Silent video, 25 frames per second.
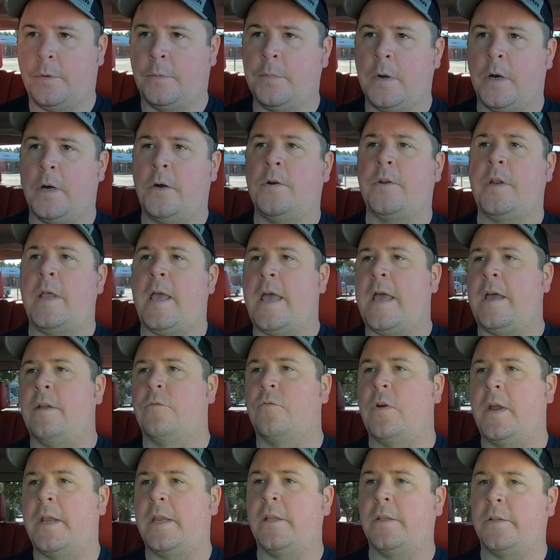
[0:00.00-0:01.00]
mode at
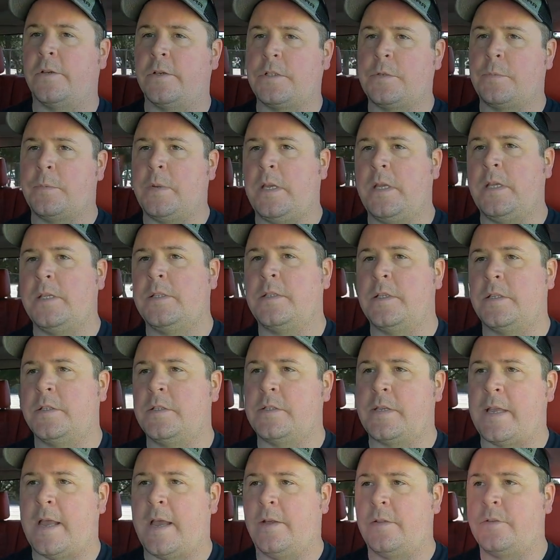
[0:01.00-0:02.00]
regular speeds, it
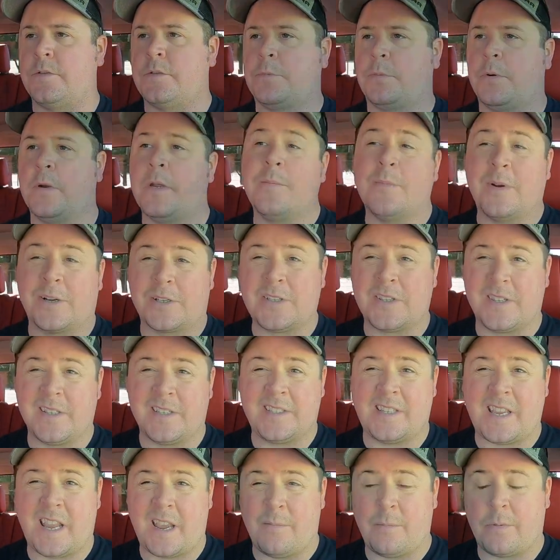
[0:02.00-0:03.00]
sounds pretty much the
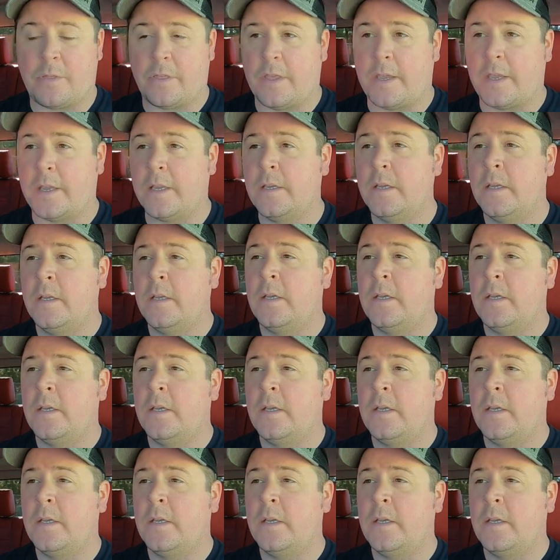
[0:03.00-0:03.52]
same thing.